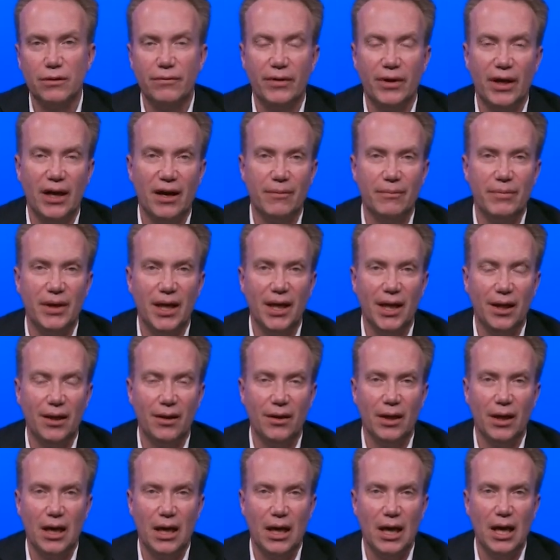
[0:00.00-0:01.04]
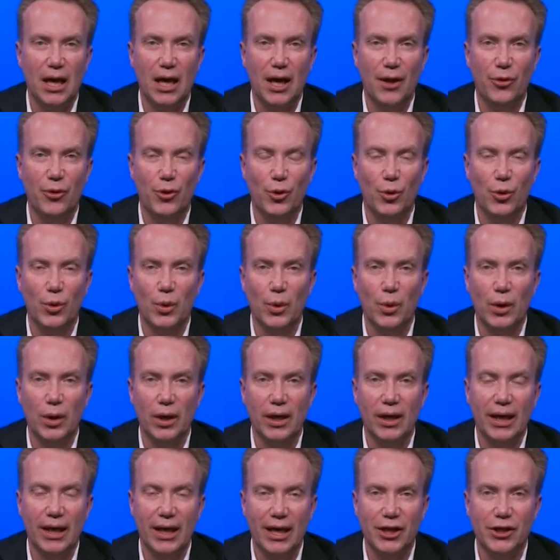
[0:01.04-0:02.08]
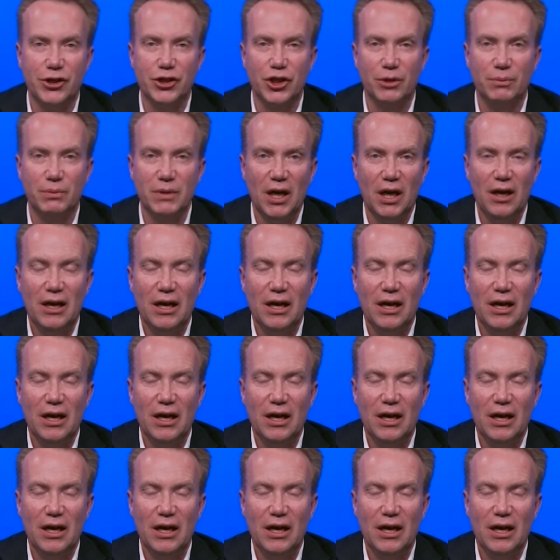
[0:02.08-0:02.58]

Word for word: we have been uh, to uh, Egypt.